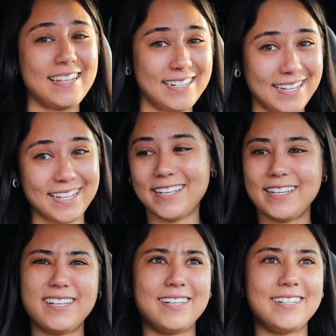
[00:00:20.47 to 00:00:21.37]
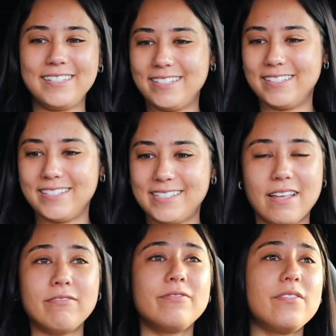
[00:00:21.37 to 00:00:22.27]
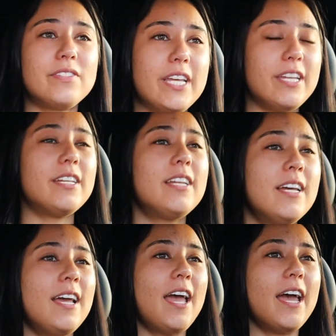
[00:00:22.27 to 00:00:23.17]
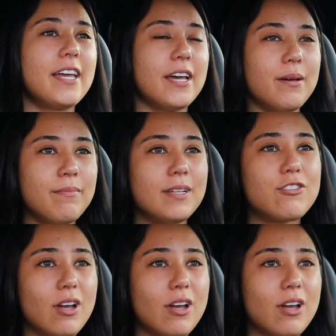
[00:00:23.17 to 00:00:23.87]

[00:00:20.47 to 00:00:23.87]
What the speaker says: it is 7:15 a.m.